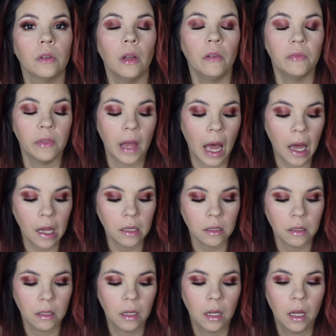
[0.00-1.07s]
of that,
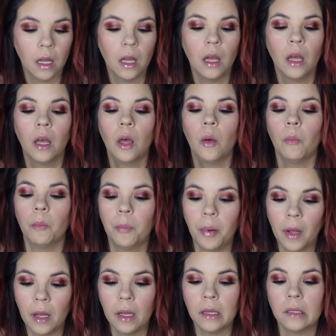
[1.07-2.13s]

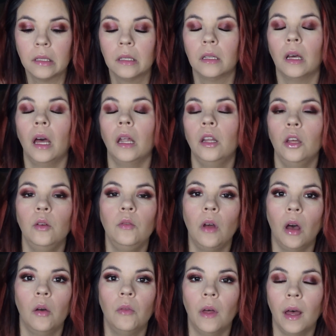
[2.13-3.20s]
but I do
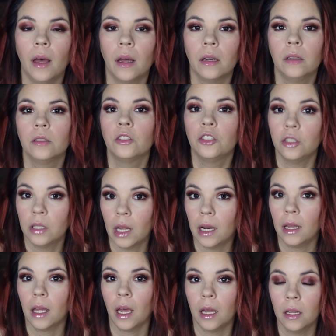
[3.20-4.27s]
know that she
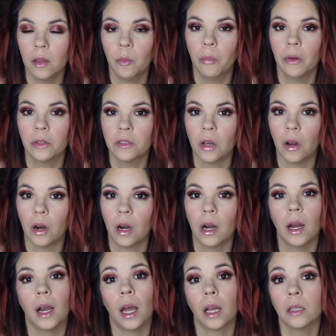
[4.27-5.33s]
dedicated the book to her,
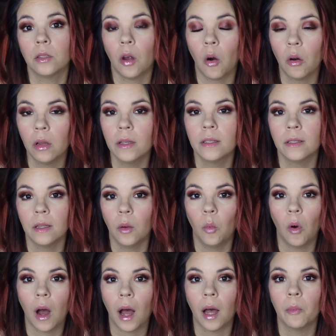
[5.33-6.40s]
and I can totally see
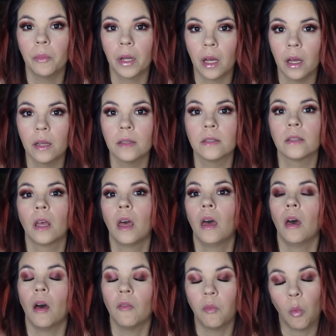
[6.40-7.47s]
why, because
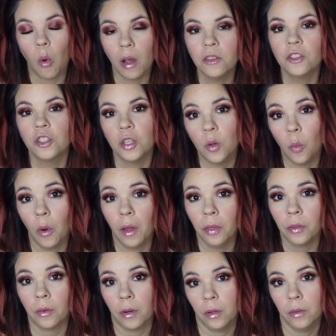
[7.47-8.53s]
of what she went
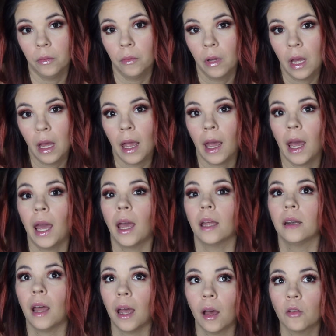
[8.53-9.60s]
through
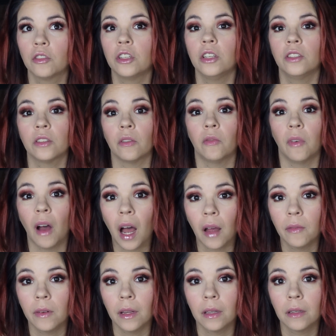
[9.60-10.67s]
and how she
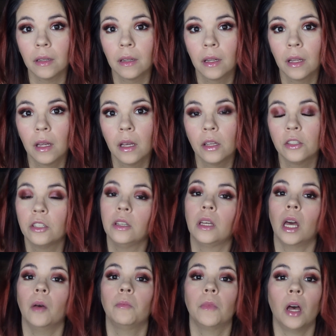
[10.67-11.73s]
survived it. She
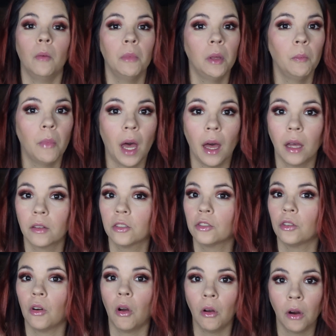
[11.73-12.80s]
kept coming back
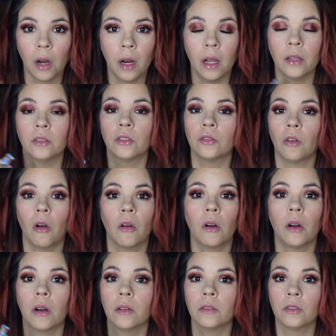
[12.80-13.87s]
stronger and
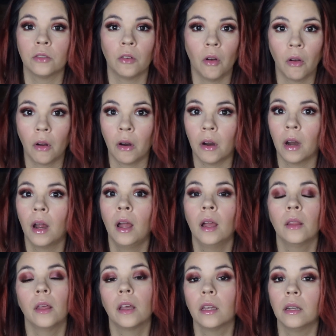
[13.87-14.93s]
stronger and stronger.
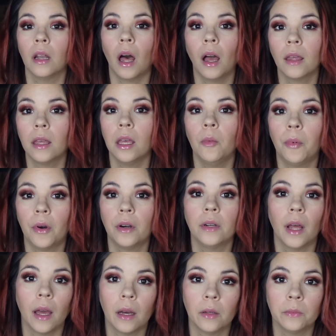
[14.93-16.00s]
They could not keep her
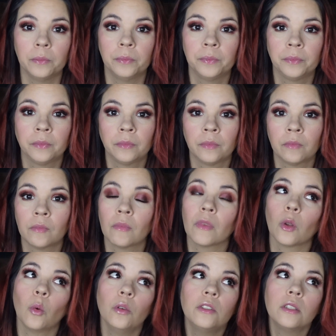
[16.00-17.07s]
down,
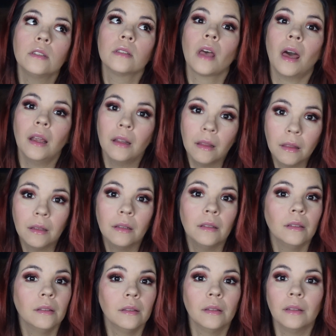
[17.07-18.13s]
which is kind of the,
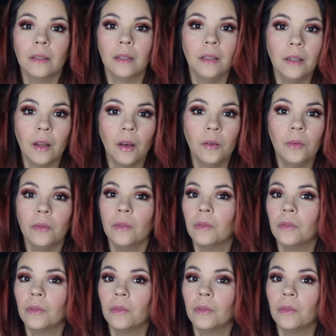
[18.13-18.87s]
you know,